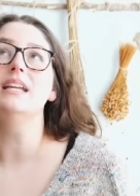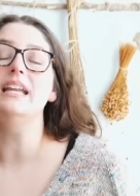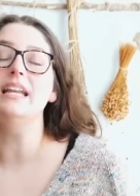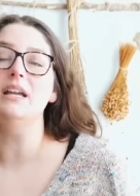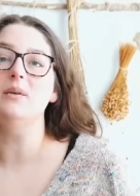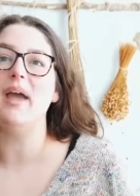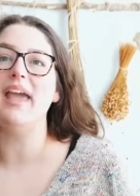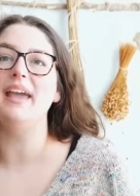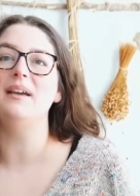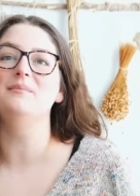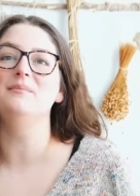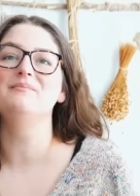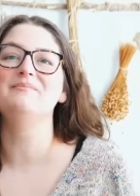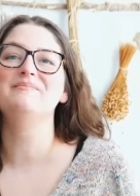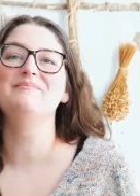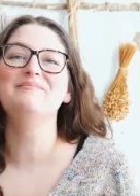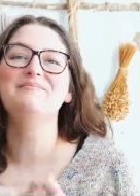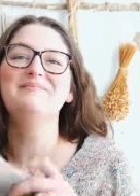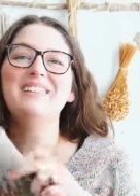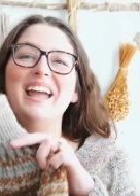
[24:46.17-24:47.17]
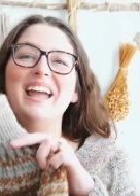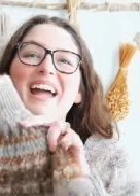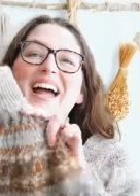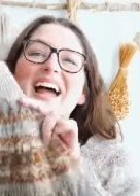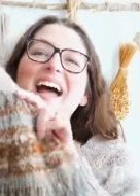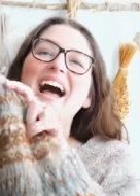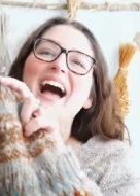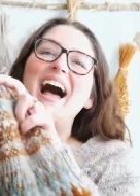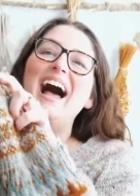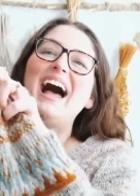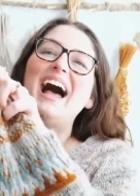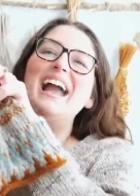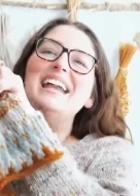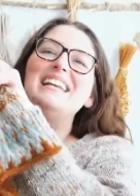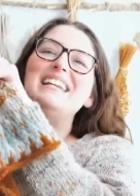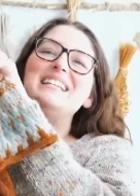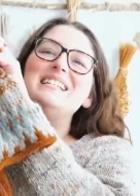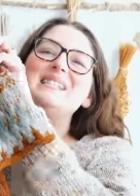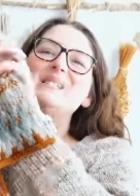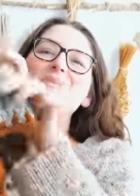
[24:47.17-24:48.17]
Anyway, I
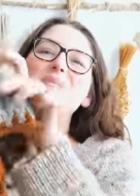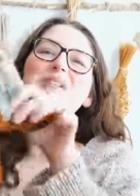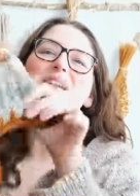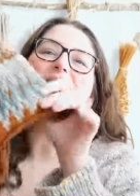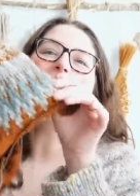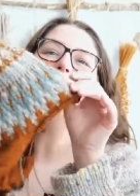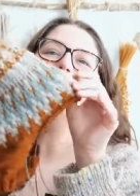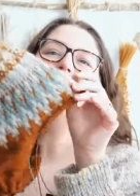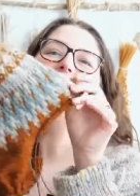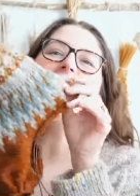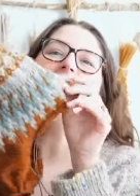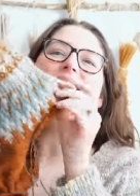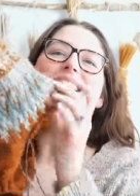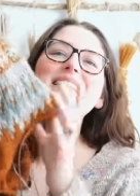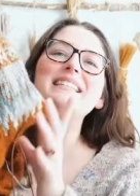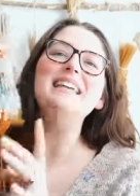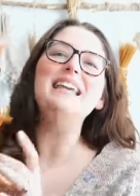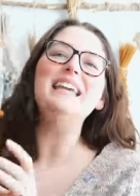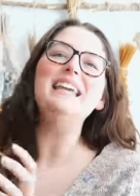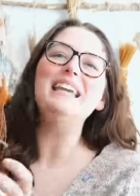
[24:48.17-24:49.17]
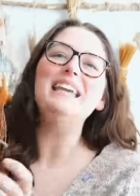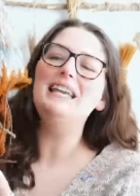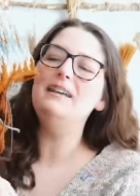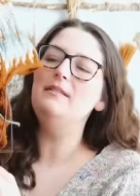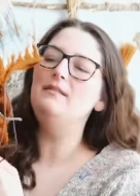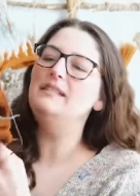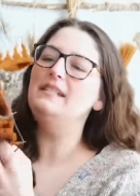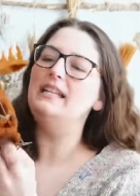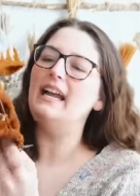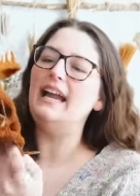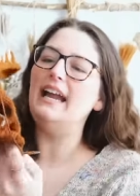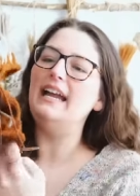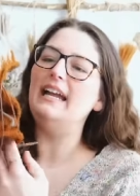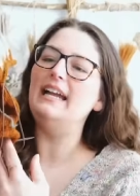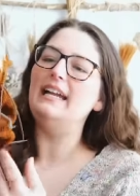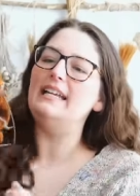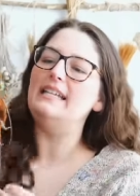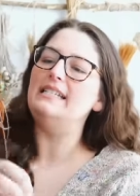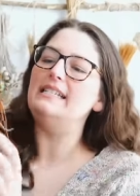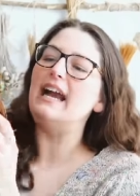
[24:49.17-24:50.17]
did split for sleeves,
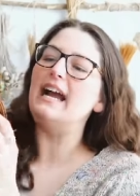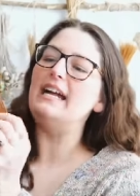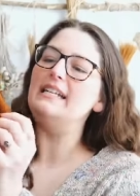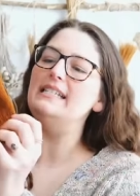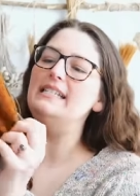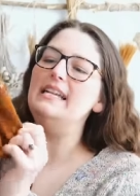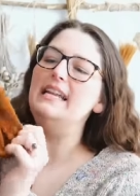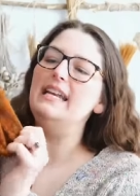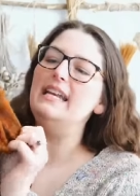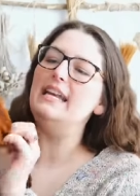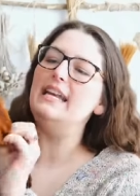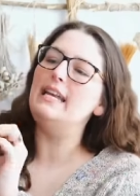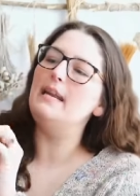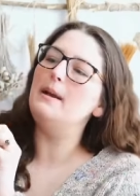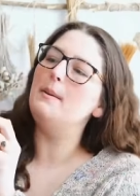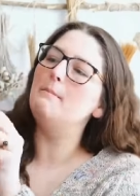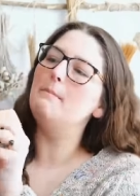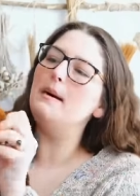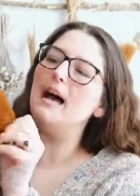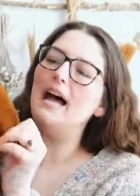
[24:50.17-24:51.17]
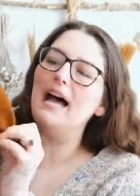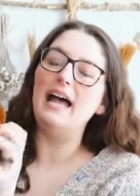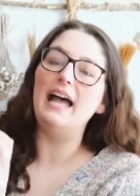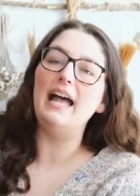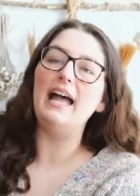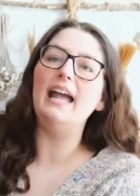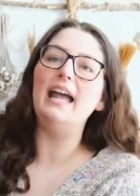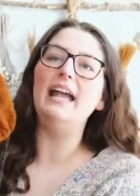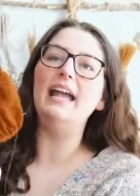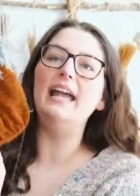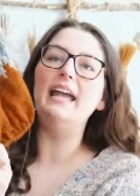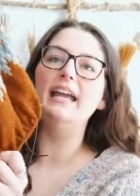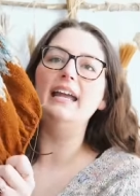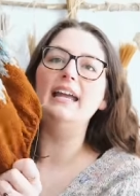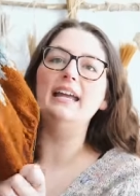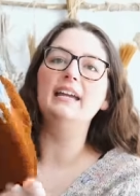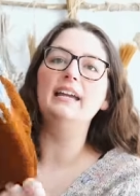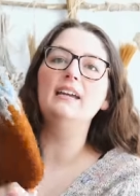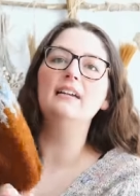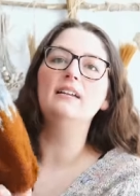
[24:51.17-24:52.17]
and I did
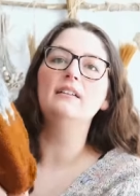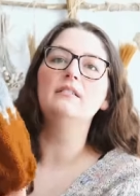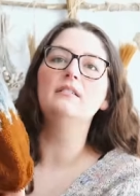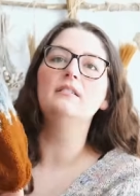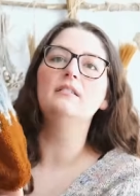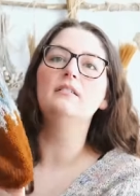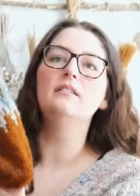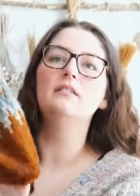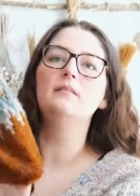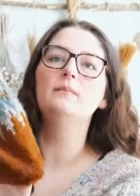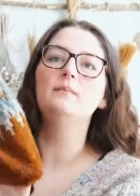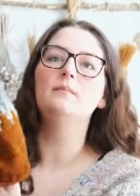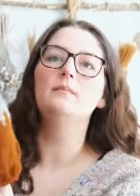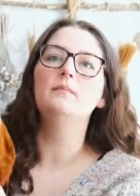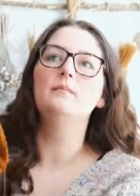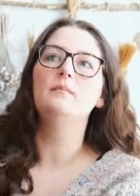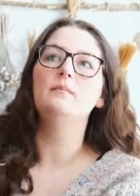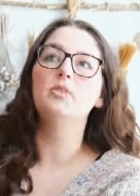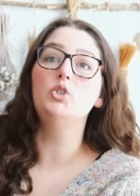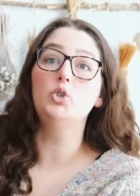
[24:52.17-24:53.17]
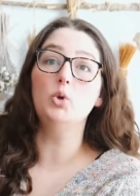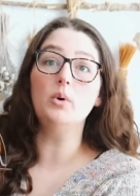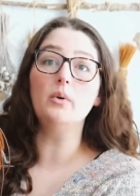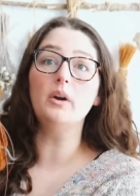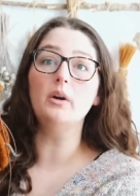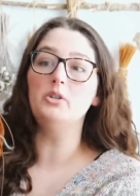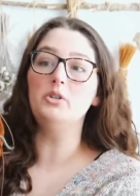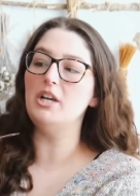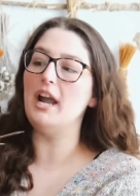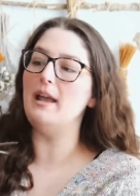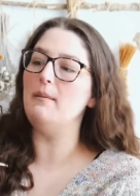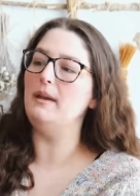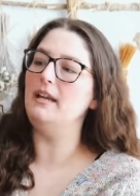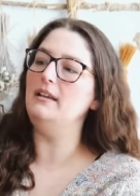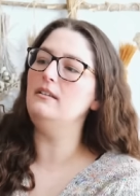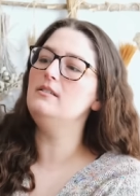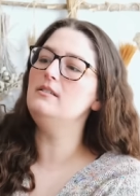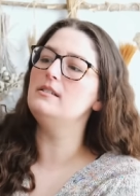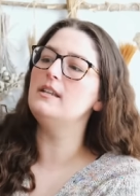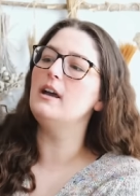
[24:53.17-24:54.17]
my short row
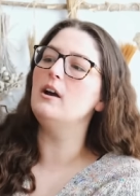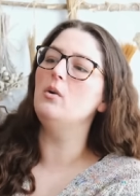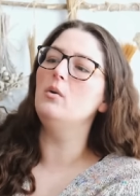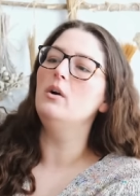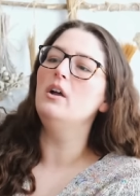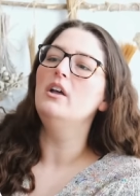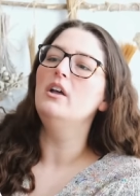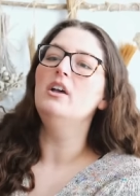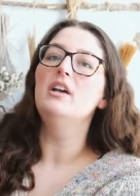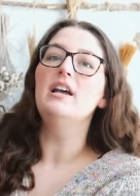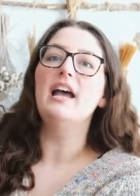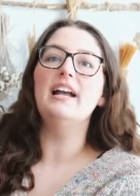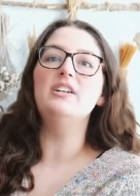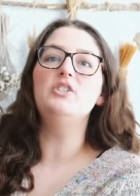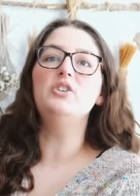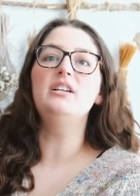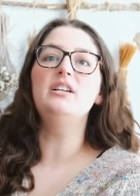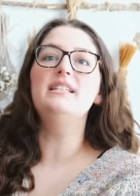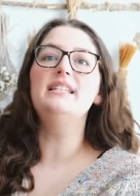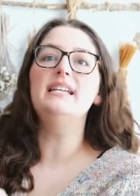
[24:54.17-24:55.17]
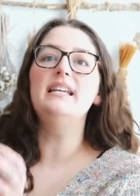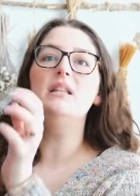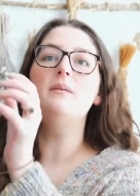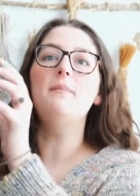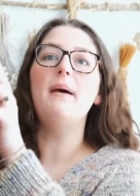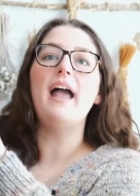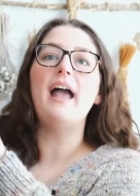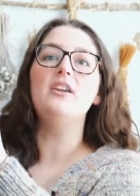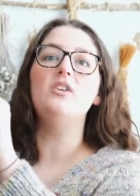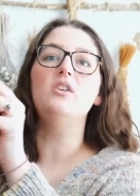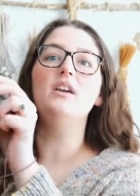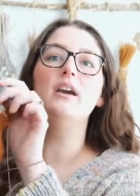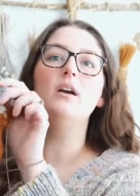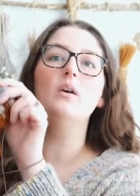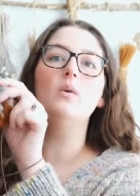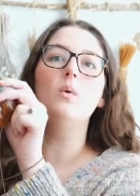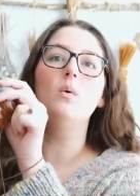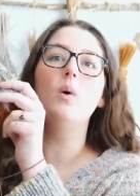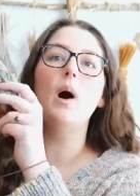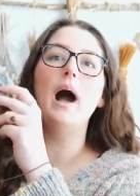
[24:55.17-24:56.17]
shaping. So as you can see in the back, you get
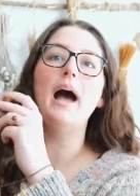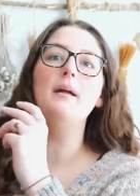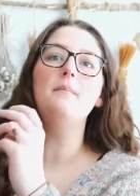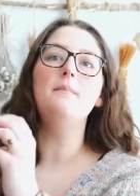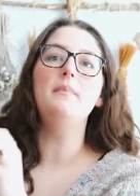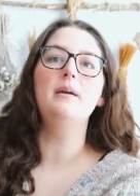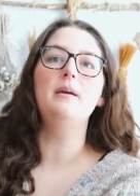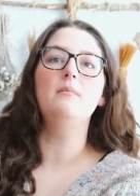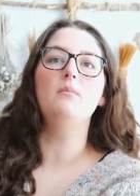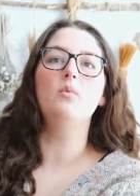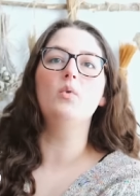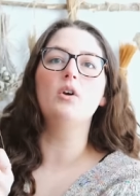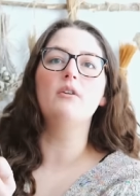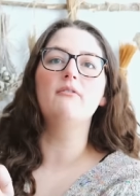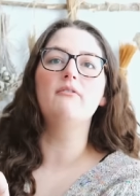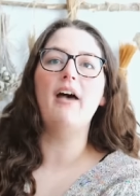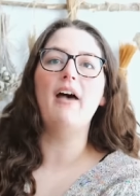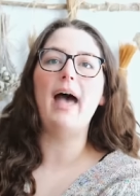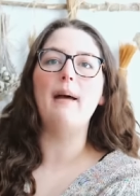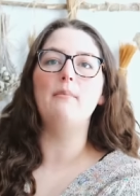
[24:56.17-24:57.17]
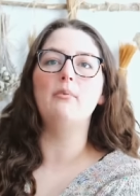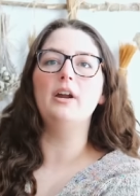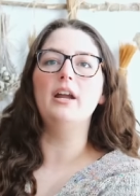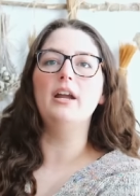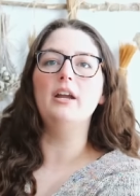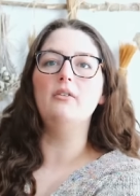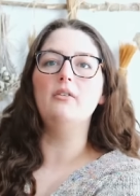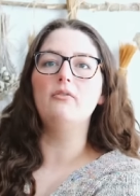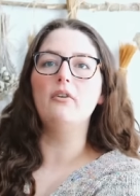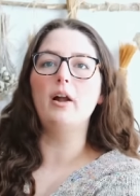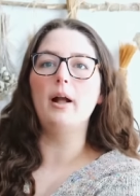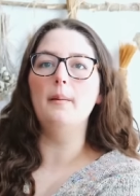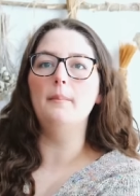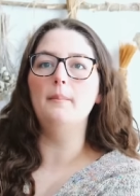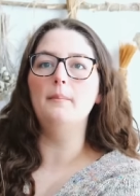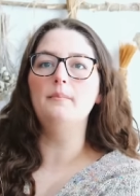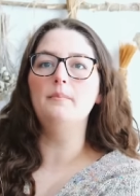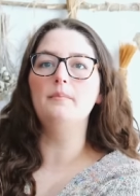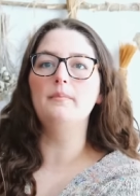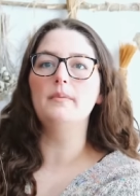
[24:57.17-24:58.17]
quite a bit more fabric
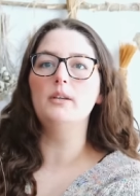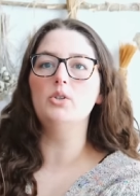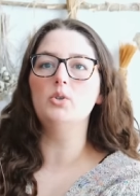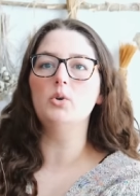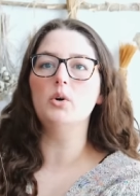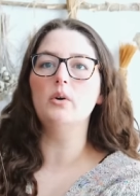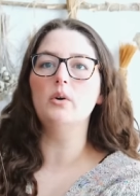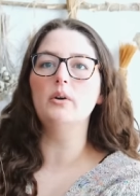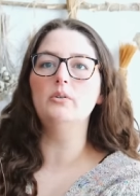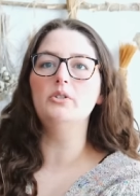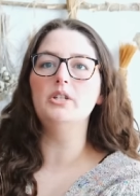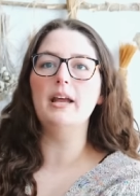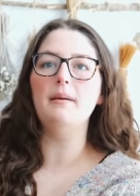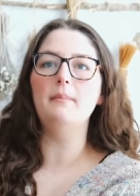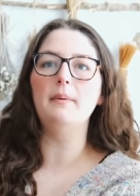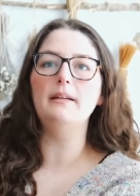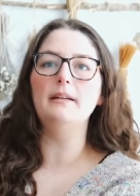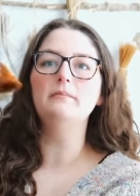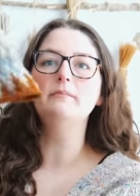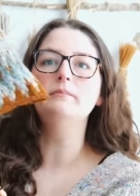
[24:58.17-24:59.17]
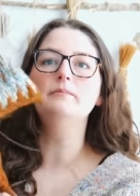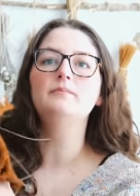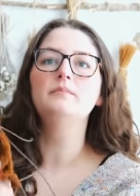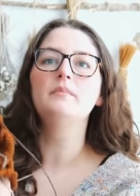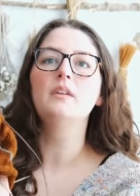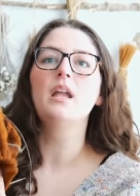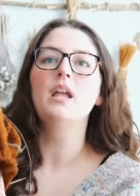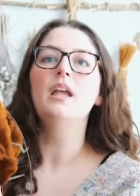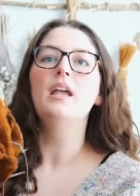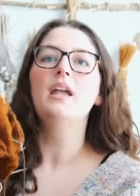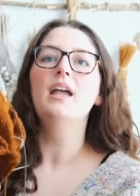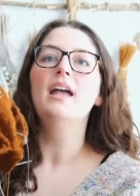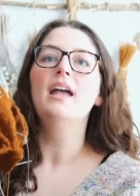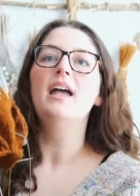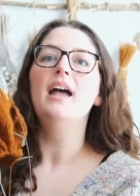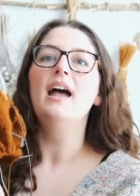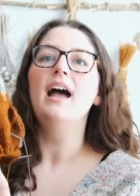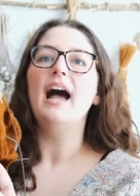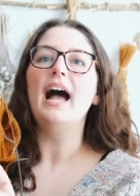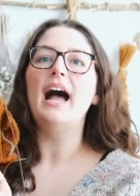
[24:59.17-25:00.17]
from the short row shaping.
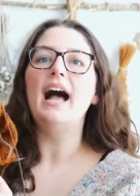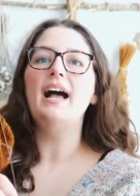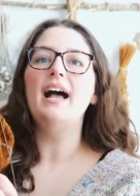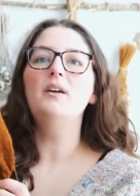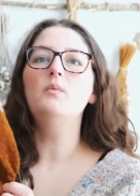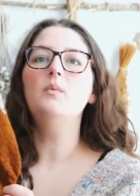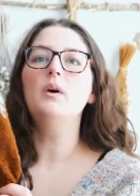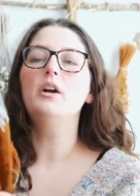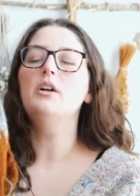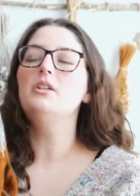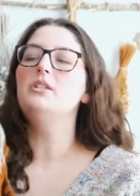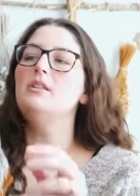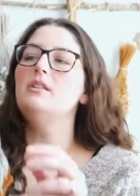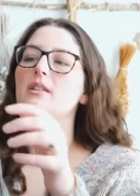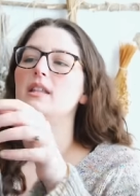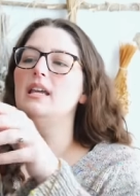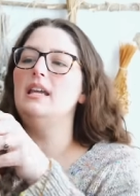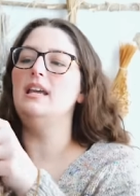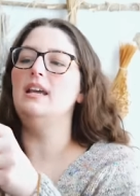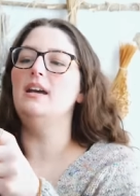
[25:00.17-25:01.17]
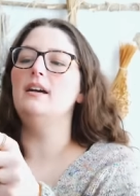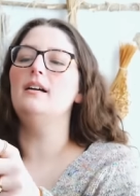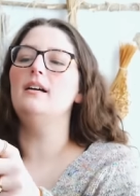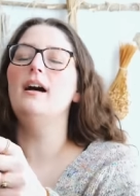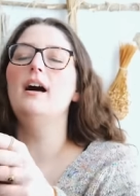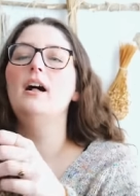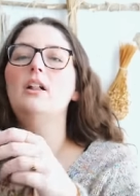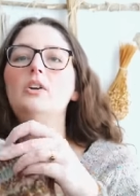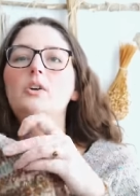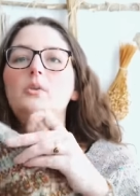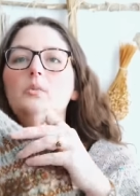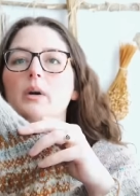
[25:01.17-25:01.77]
I worked the color